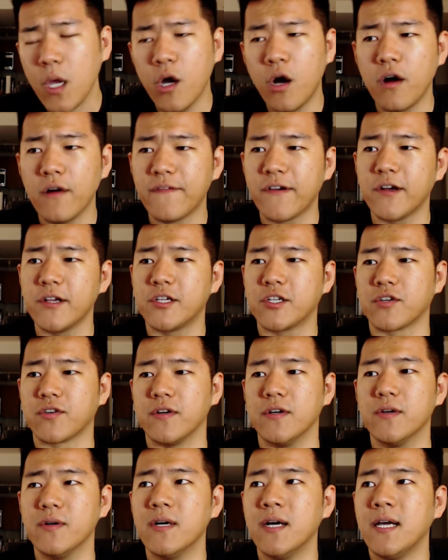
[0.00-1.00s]
All very
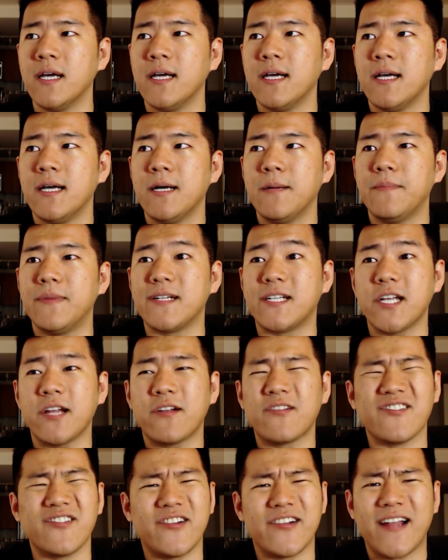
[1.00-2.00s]
true. But
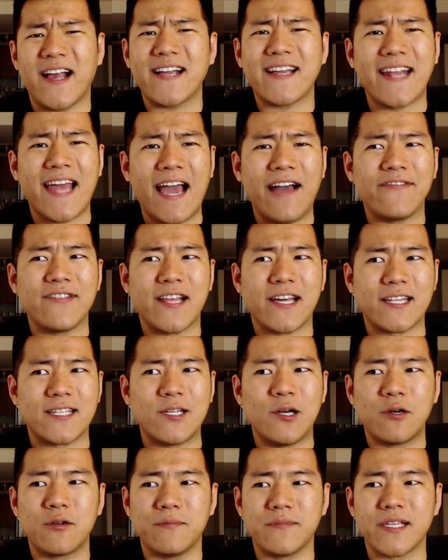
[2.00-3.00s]
generally, you're not going to have a lot of
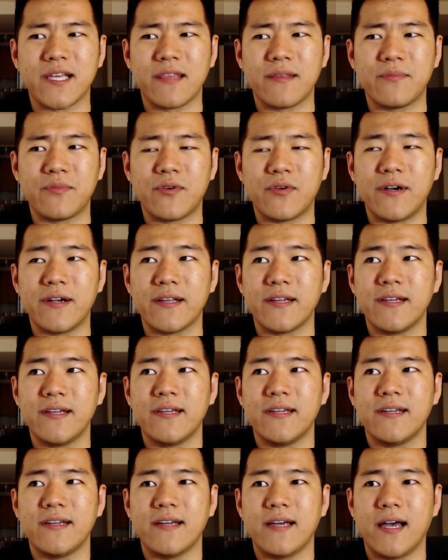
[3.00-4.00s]
totems on the board
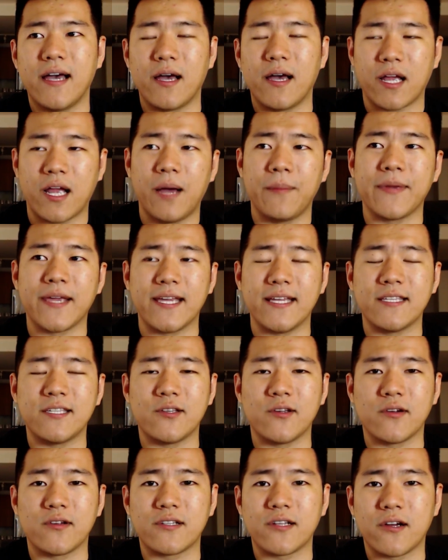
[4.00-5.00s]
coming
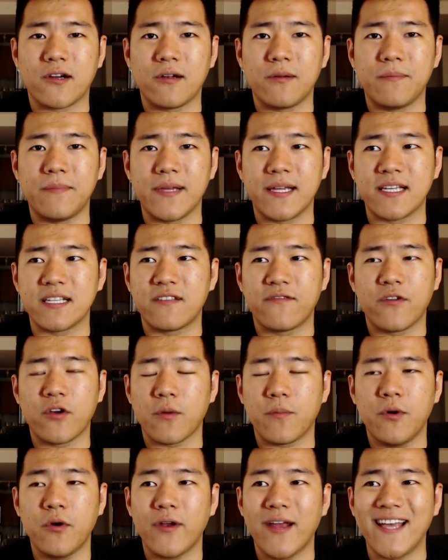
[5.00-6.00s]
into your turn, because if
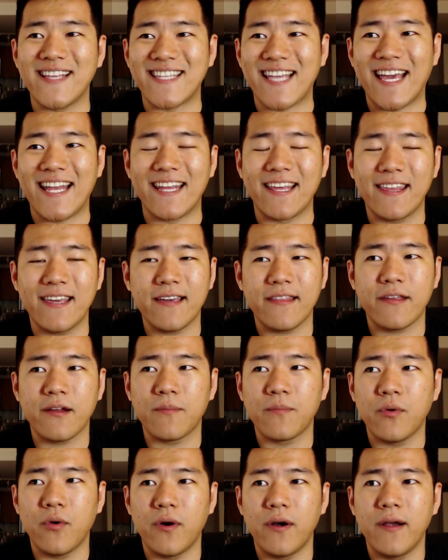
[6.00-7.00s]
your opponent has anything on
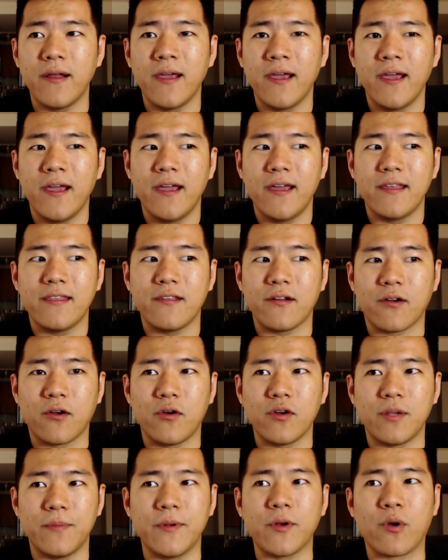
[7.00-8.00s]
their board, they're
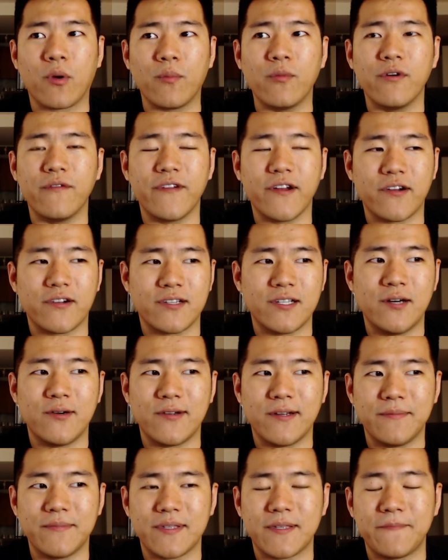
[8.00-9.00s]
going to be removing your
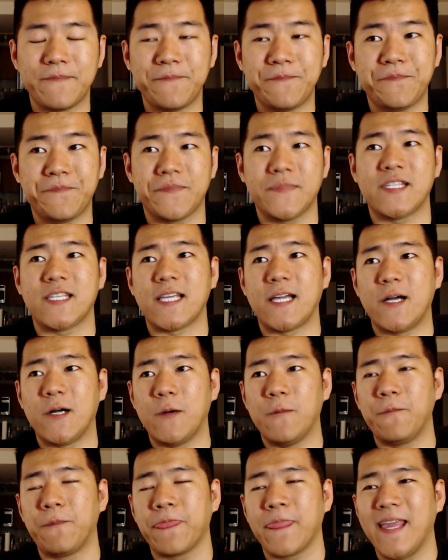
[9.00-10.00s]
totems.
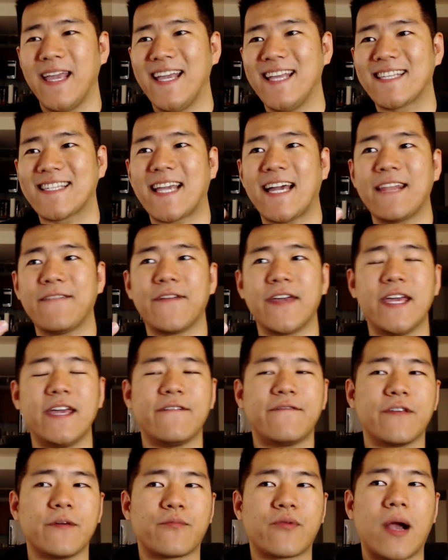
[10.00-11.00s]
So it's kind of an
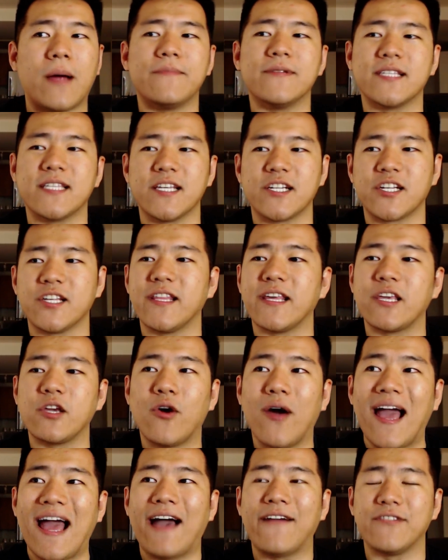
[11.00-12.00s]
iffy proposition that
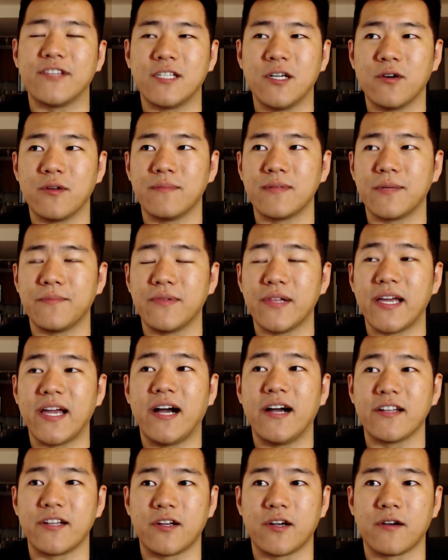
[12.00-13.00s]
you'll have a totem to play
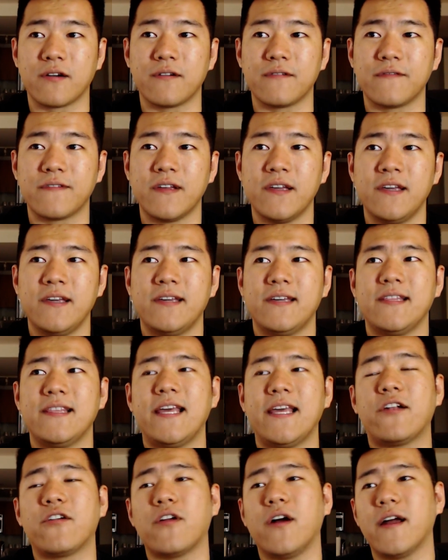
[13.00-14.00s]
on curve.
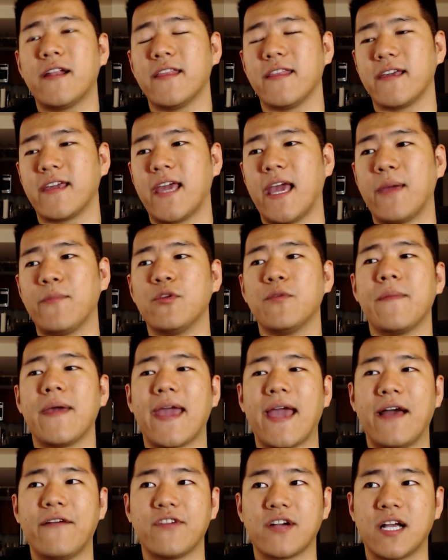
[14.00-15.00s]
Later on in the game, you
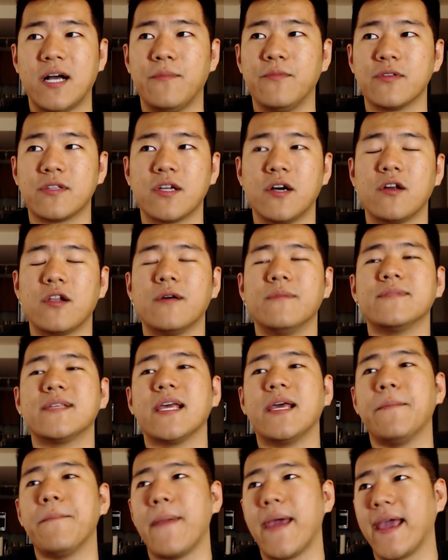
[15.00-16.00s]
may have a couple totems.
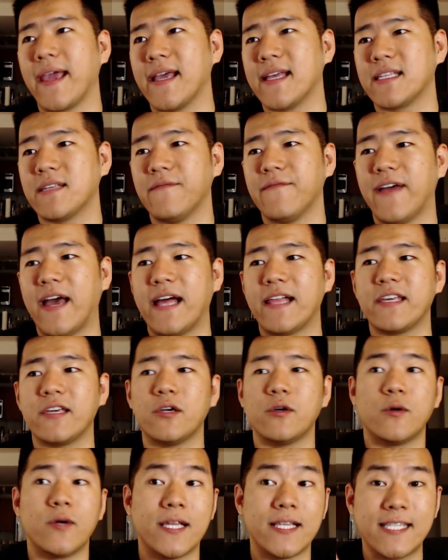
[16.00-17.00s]
It may get some
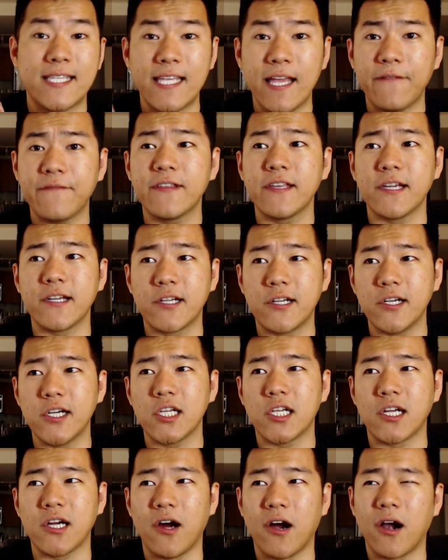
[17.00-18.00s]
value. It's definitely a
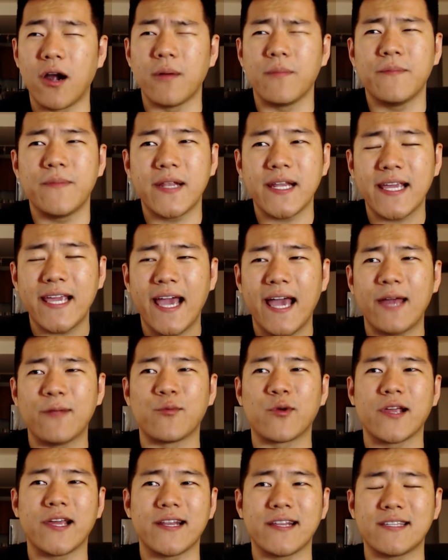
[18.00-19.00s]
good card, but
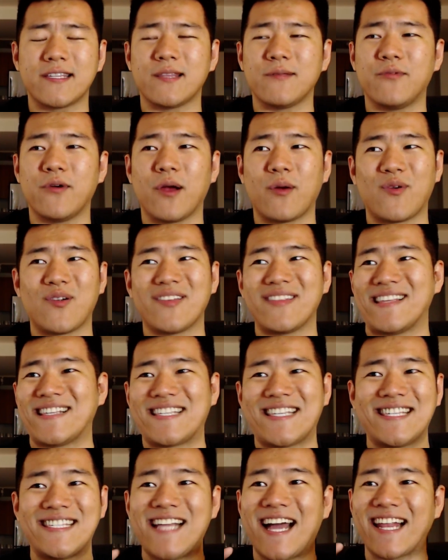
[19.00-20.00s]
again, we're getting to the point where
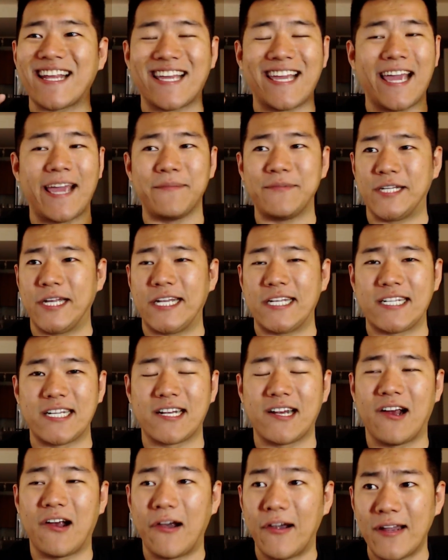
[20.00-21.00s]
this is not a
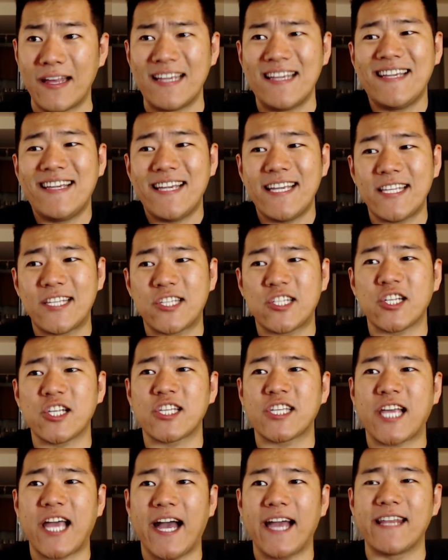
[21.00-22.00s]
game-changing card. It's
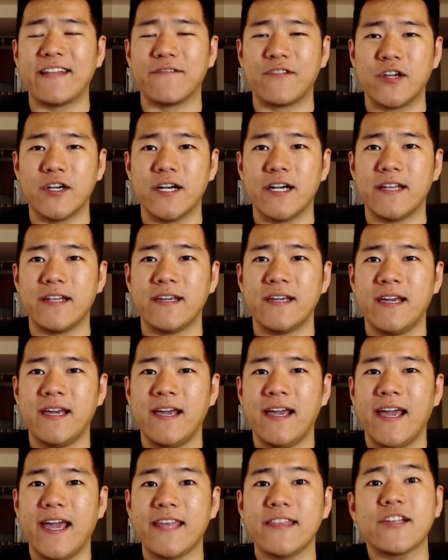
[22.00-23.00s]
just kind of good.
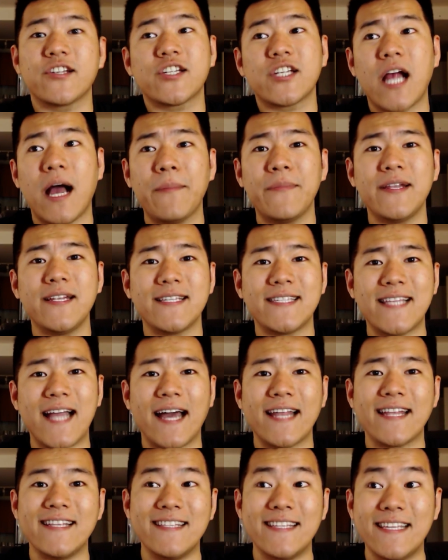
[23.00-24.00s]
And the Shaman is
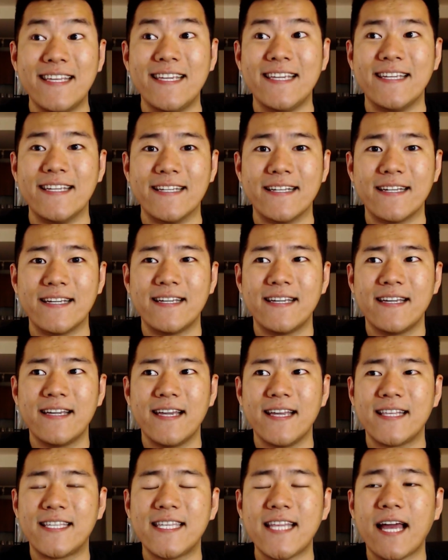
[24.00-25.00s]
not in need.
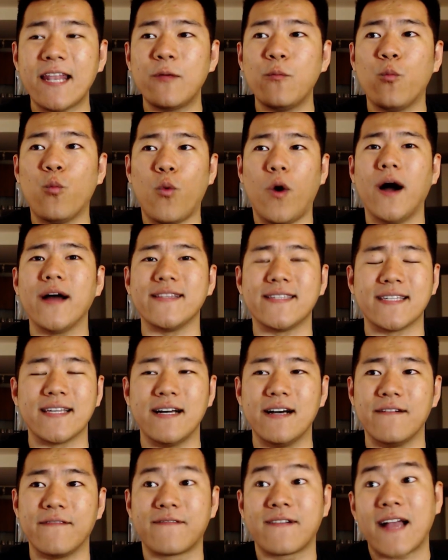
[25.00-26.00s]
It's not in want
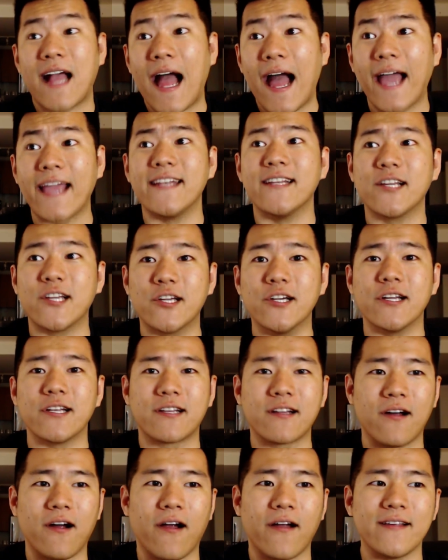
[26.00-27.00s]
of kind of
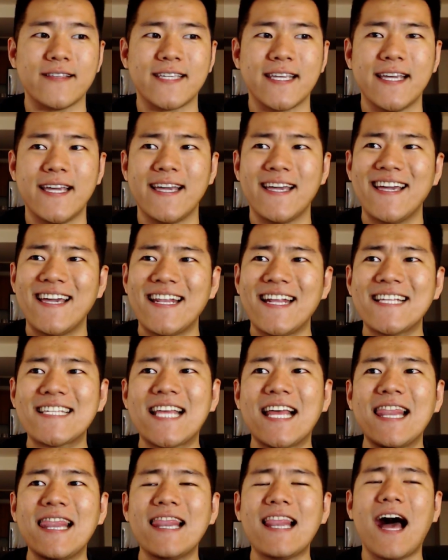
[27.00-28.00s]
good cards. It has
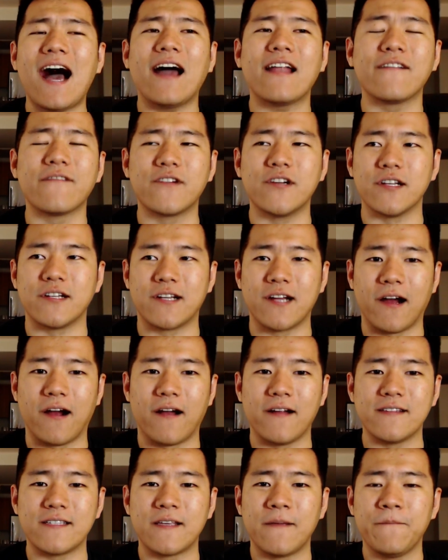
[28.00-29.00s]
a lot of good
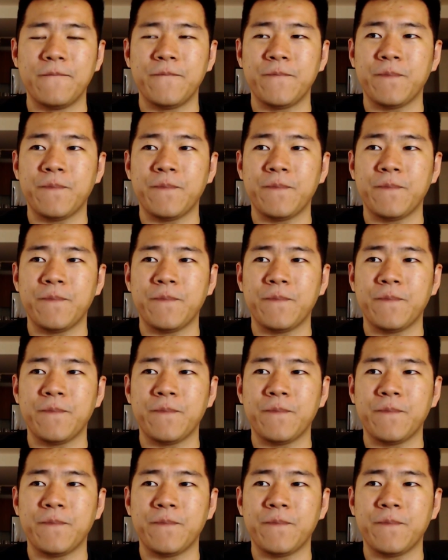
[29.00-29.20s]
cards.